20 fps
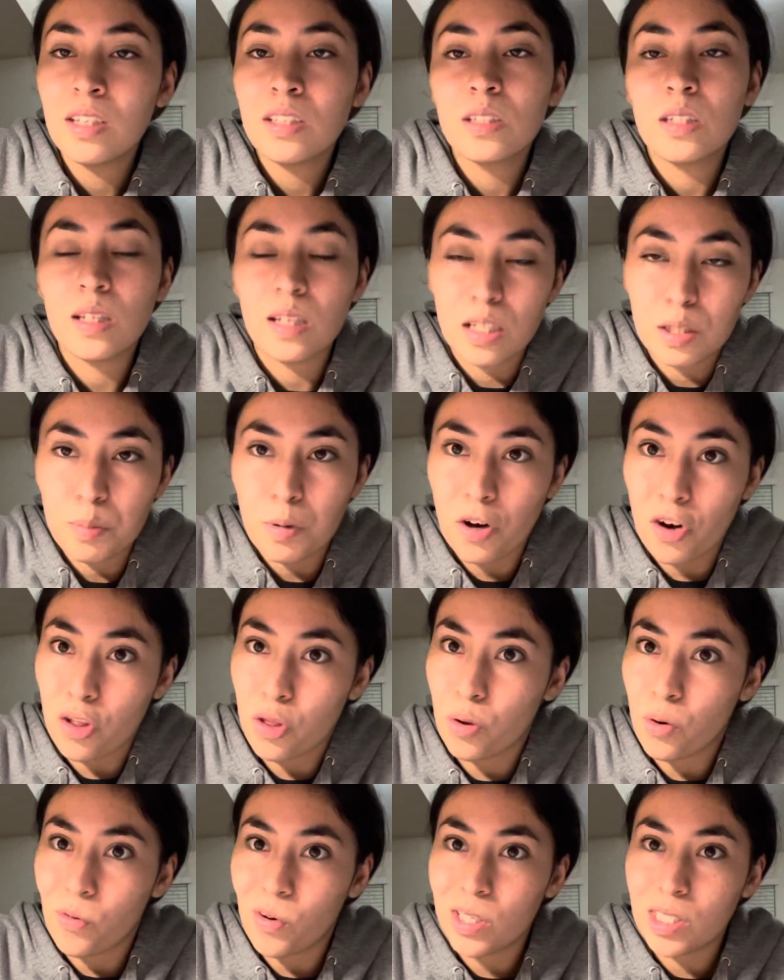So that's part of
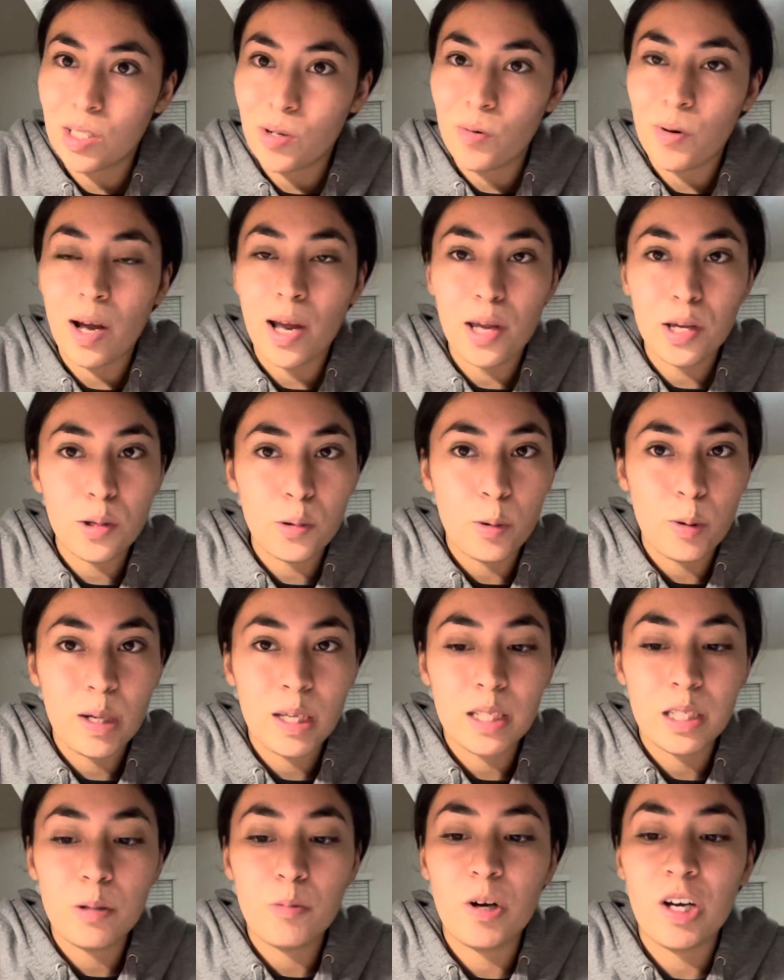the reason why I
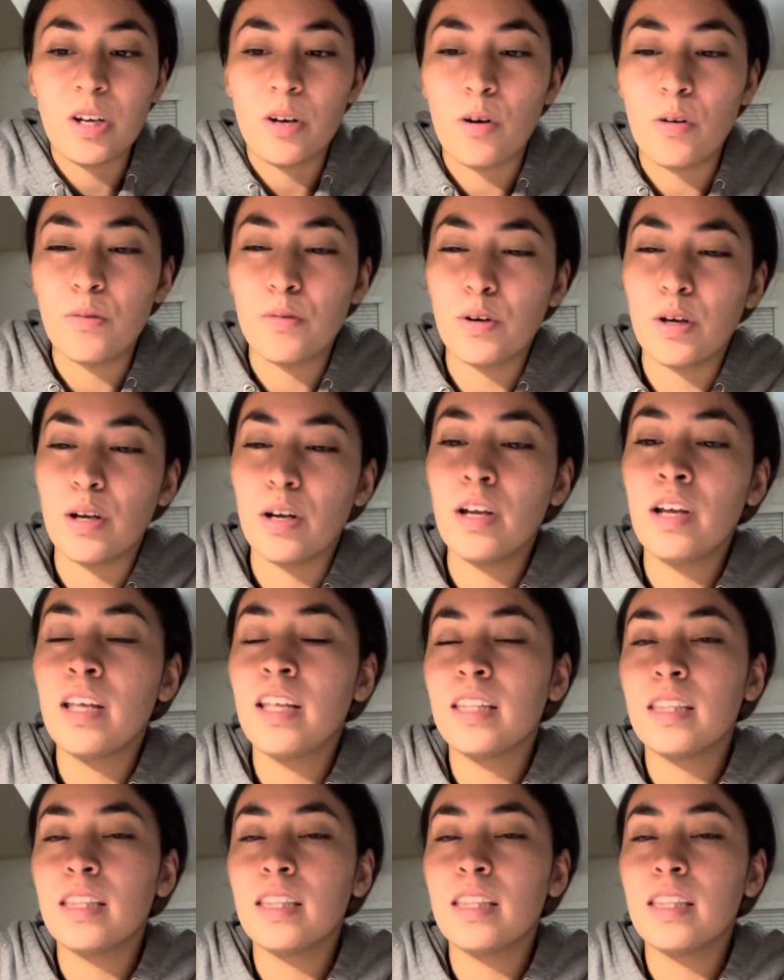quickly went over